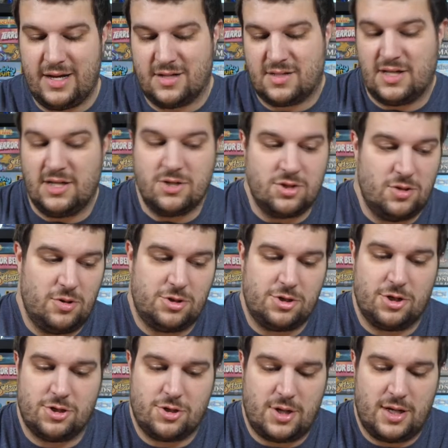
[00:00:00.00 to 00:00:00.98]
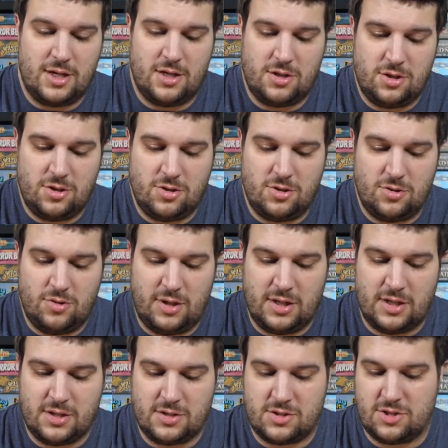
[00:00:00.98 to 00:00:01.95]
essentially what you're trying to do
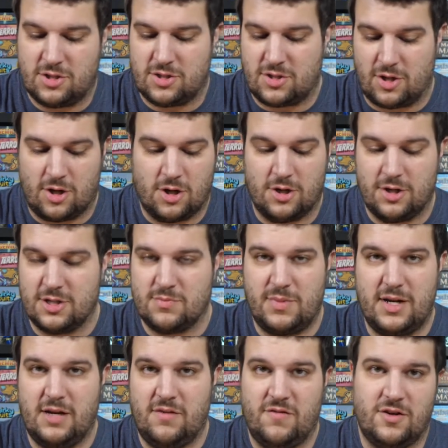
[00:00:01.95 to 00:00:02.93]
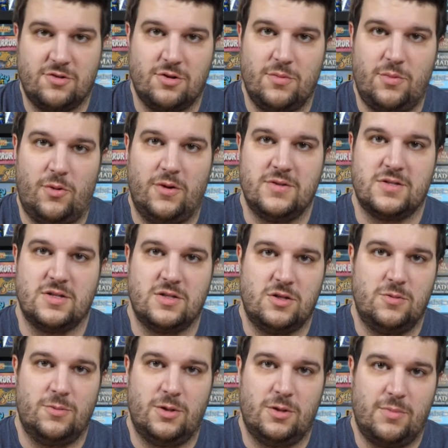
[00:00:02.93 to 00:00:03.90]
is just earn as many victory points as
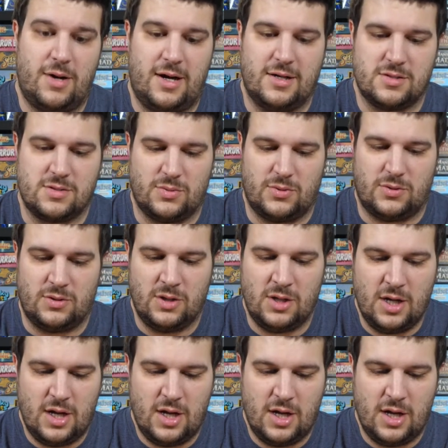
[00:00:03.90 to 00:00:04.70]
humanly possible.